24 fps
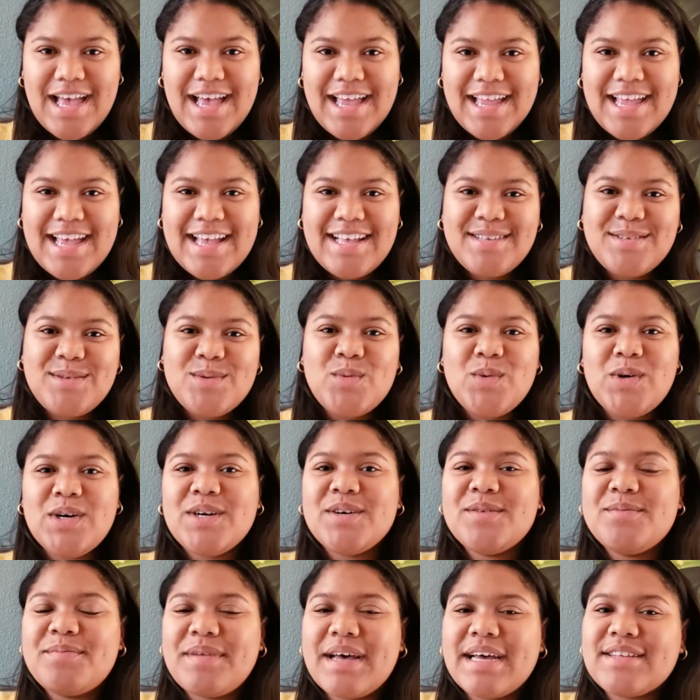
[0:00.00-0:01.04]
Hi guys,
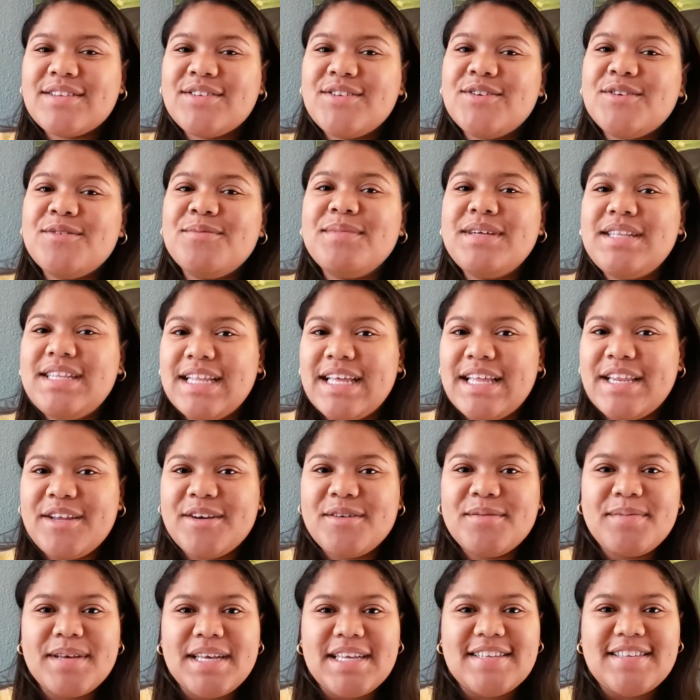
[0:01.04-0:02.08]
welcome back to
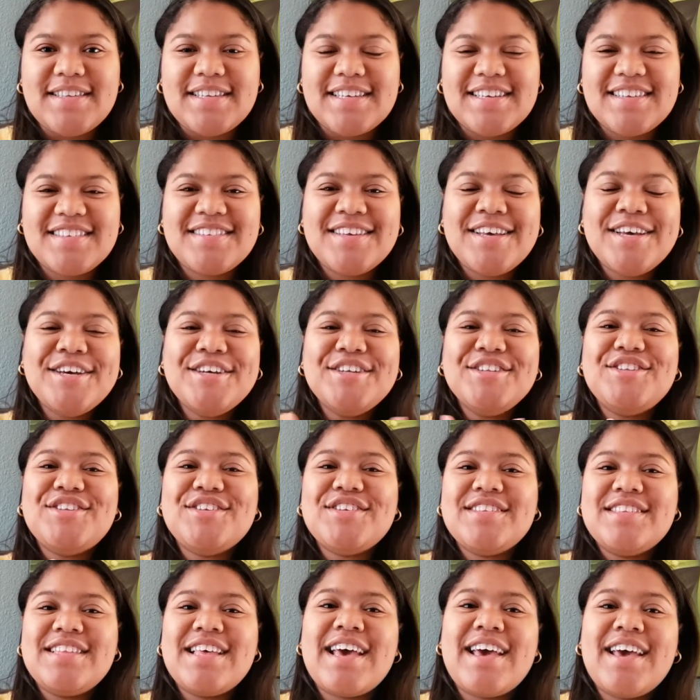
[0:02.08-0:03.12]
Millennial Basics.
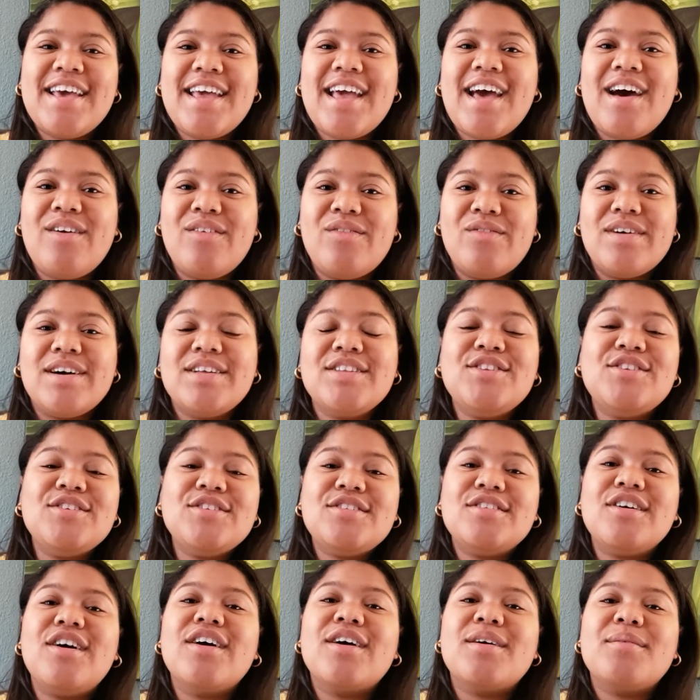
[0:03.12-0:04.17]
Today I want to
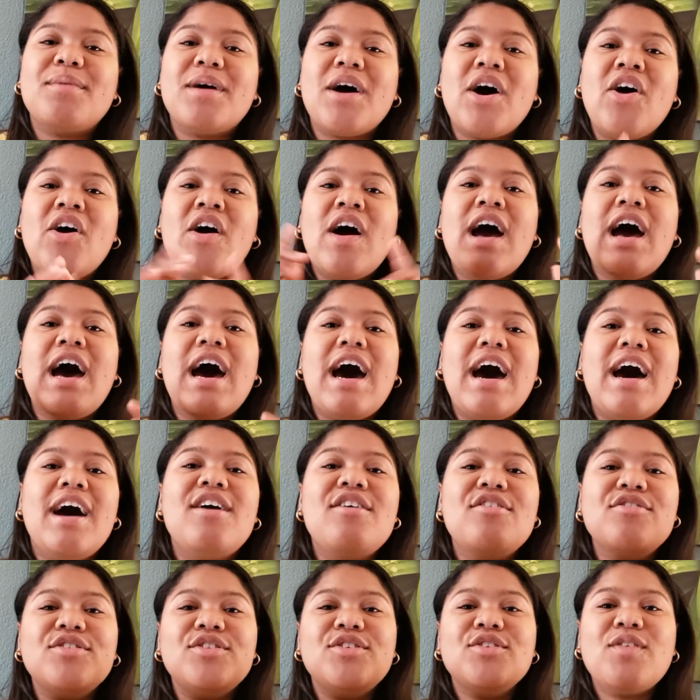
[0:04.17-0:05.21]
talk about
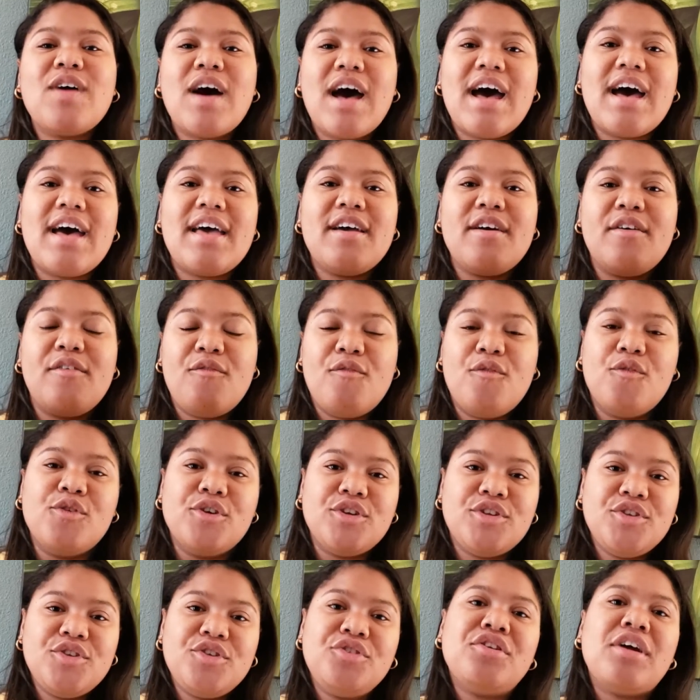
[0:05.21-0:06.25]
how do I
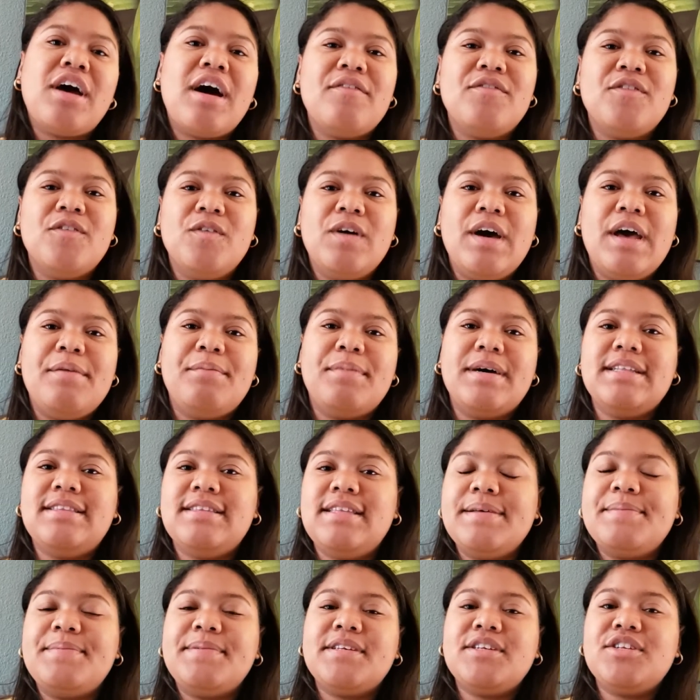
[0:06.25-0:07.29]
afford to travel and my
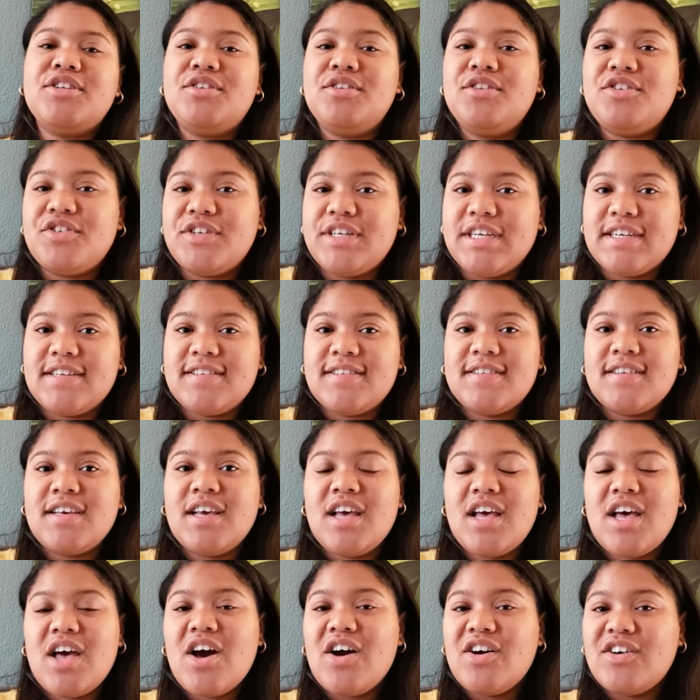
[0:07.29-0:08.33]
tips and tricks
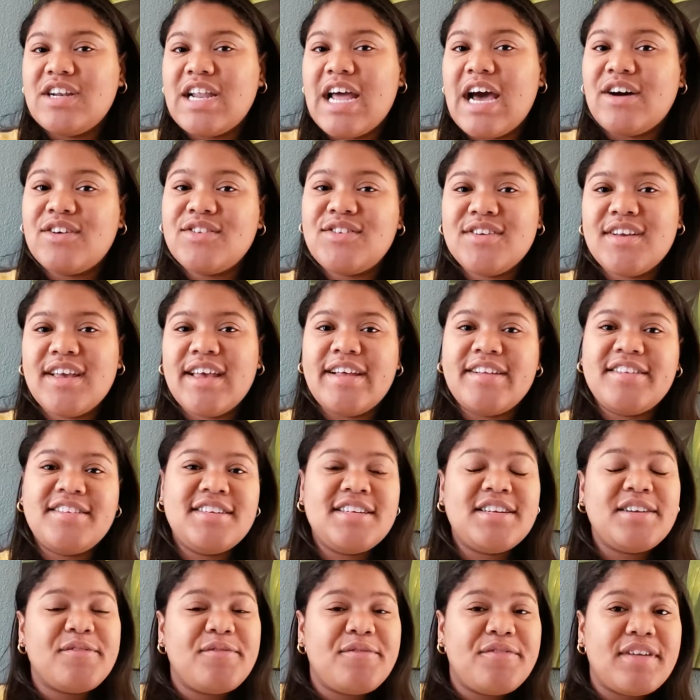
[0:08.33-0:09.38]
on how to get
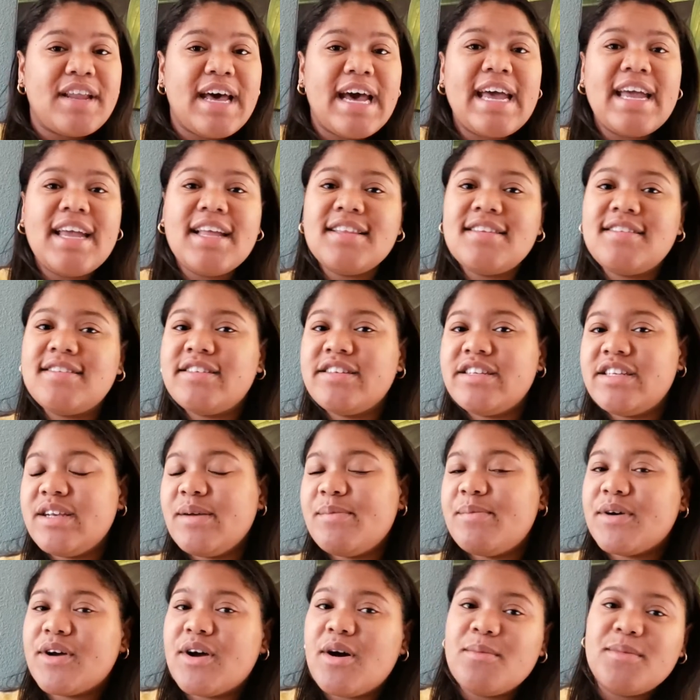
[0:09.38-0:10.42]
cheap flights,
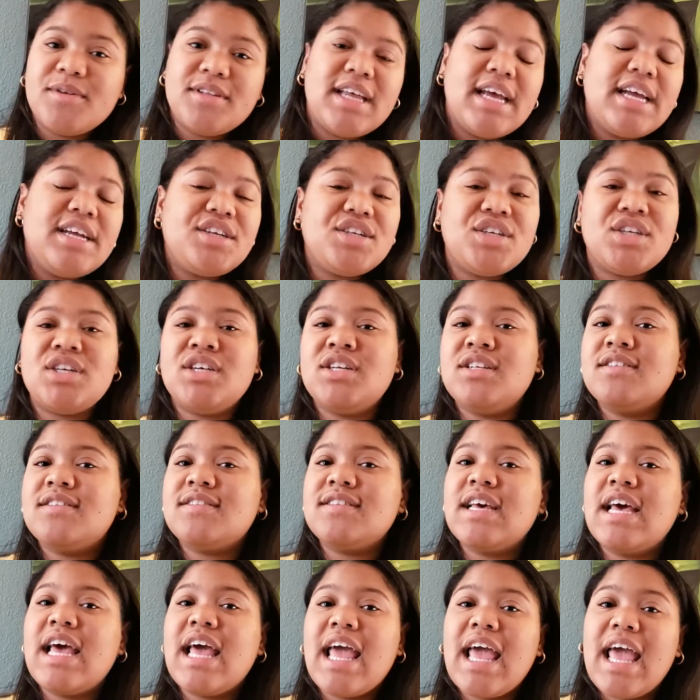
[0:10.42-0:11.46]
cheap accommodations,
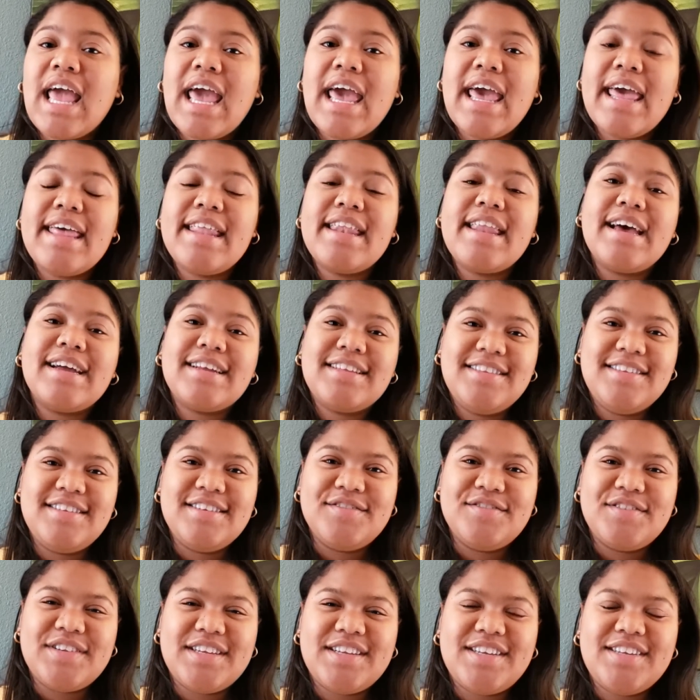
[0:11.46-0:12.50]
and
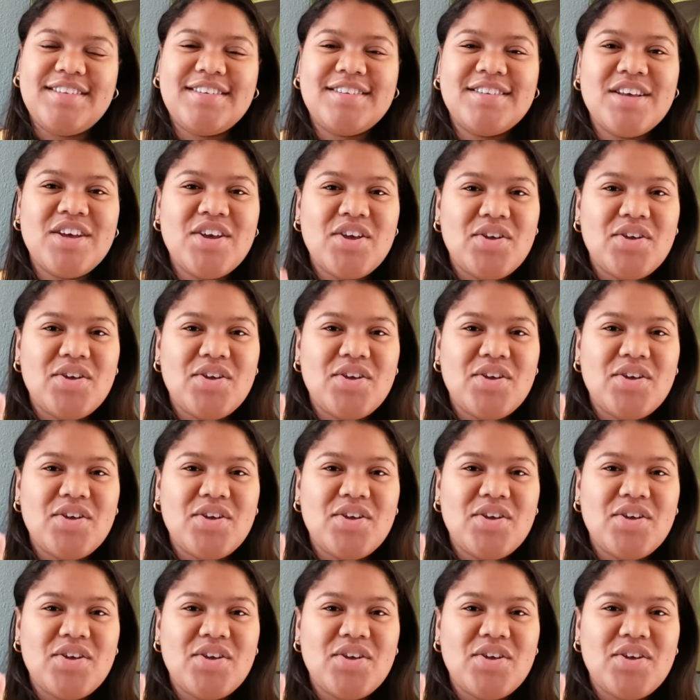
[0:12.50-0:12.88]
activities.